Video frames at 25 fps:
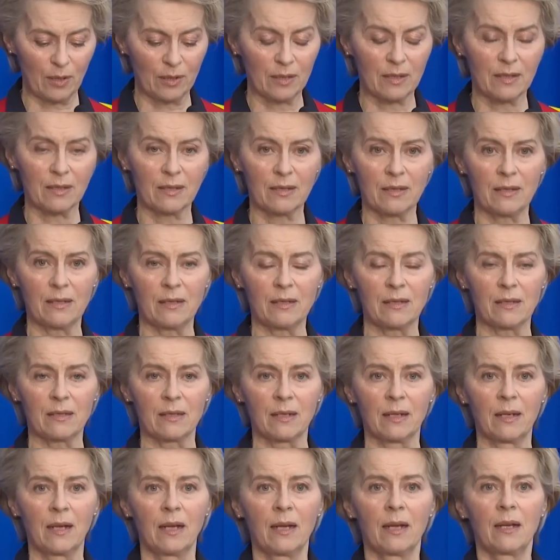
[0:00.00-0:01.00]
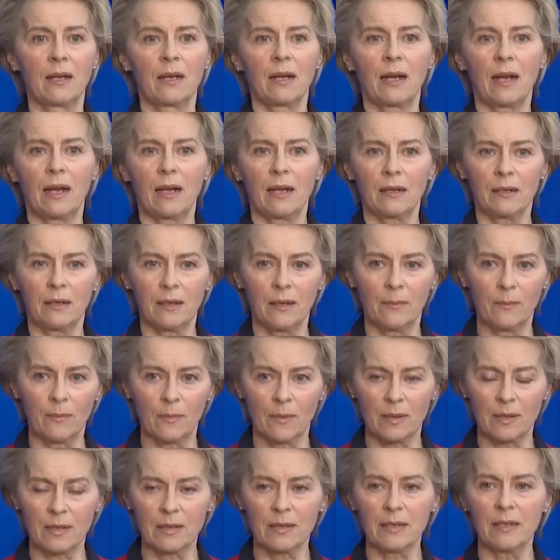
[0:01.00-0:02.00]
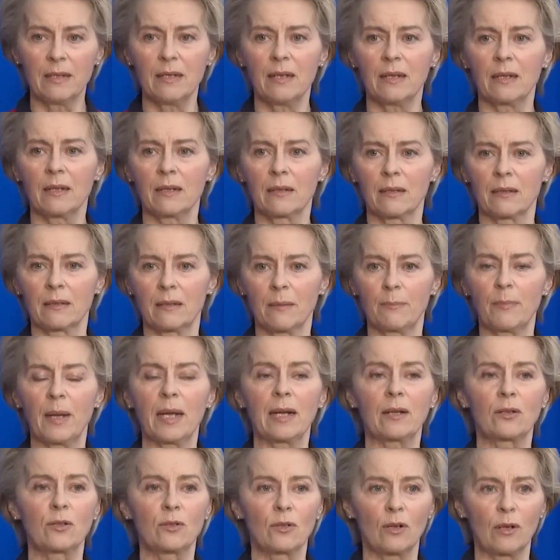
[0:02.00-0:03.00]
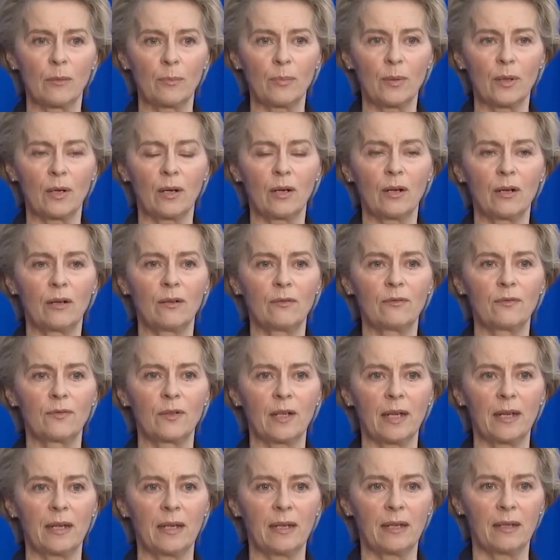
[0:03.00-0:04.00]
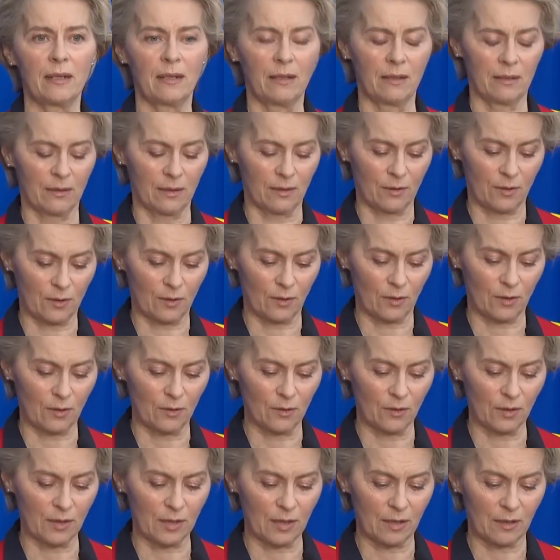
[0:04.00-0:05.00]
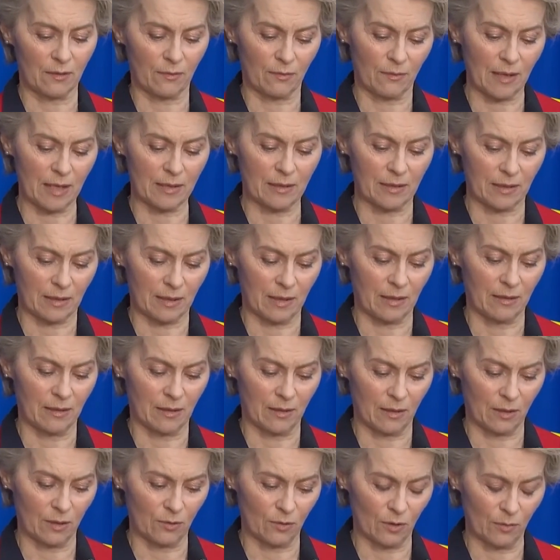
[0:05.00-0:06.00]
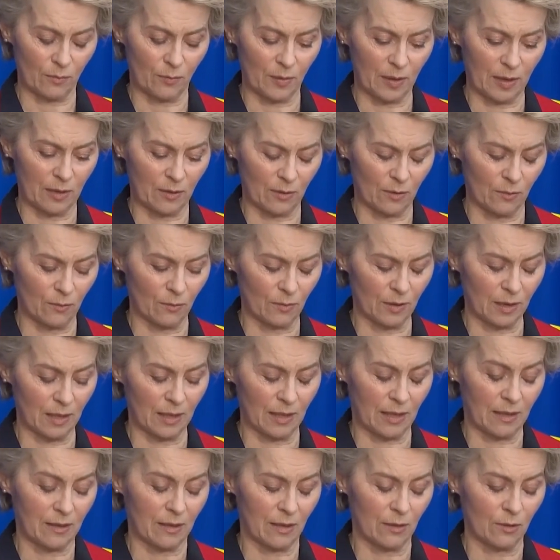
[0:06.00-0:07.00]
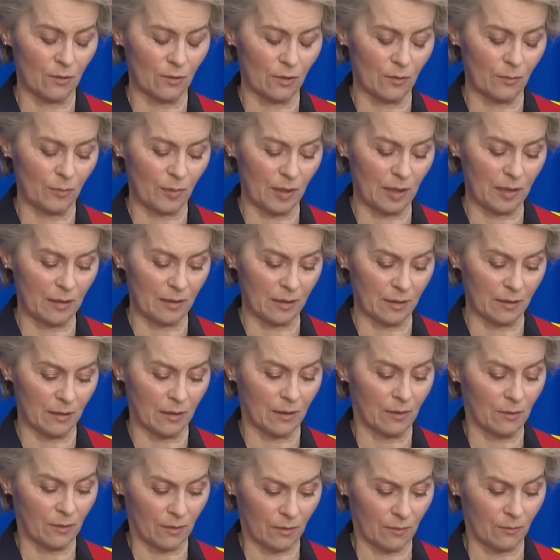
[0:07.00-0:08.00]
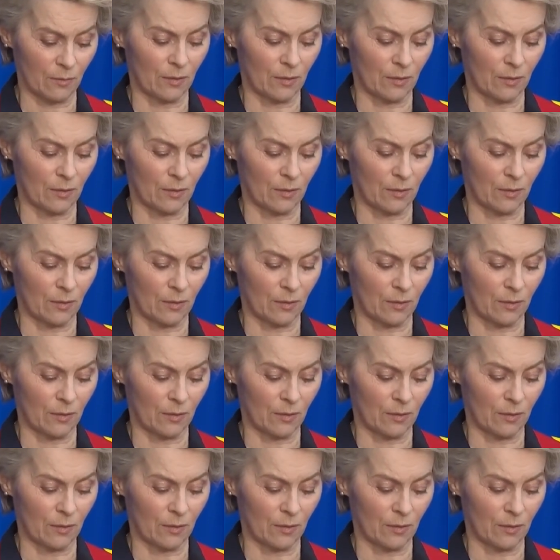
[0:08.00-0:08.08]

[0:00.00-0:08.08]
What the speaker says: policies, seeing the backdrop of a security threat in the European Union and the European